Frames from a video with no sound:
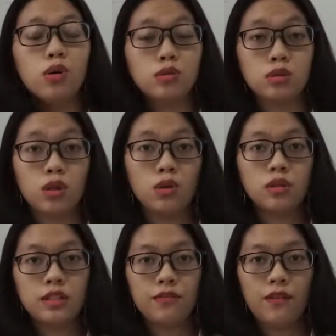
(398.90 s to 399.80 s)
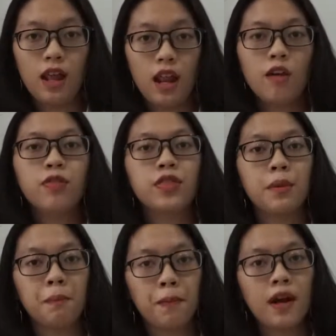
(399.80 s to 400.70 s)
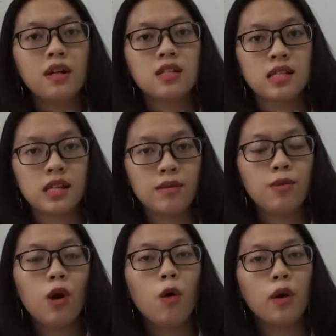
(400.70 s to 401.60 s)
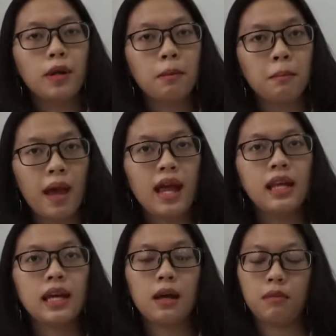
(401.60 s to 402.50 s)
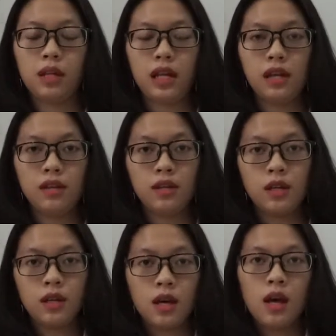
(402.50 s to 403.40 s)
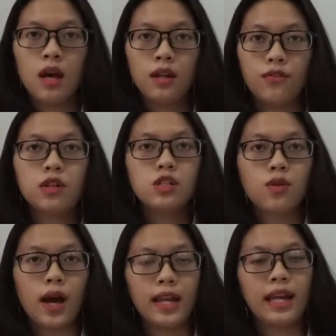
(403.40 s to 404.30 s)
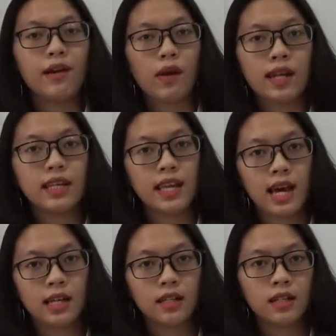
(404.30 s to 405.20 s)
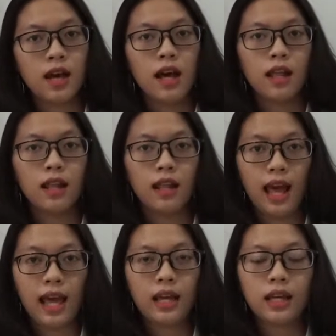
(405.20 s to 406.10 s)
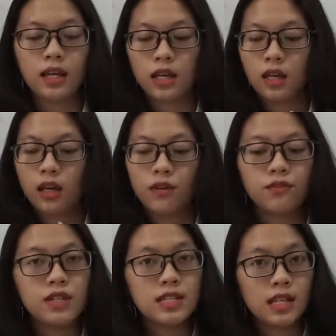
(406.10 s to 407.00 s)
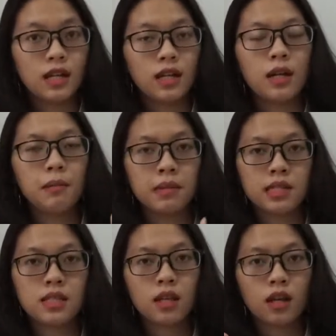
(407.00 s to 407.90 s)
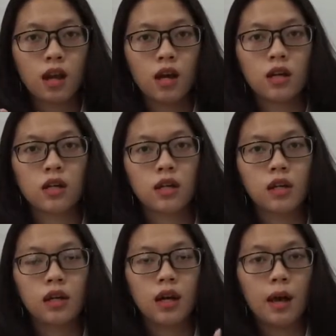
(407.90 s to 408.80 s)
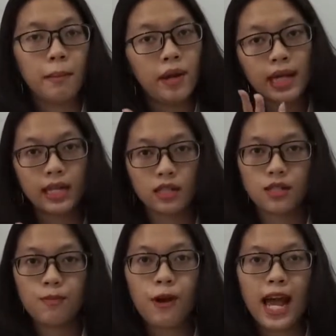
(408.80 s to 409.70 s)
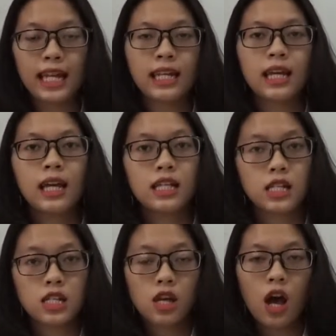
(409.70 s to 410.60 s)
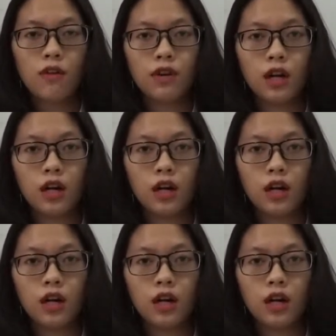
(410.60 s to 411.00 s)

also developed the partnership with many companies. The first one is credit union, like Visa, MasterCard, American Express, Discover.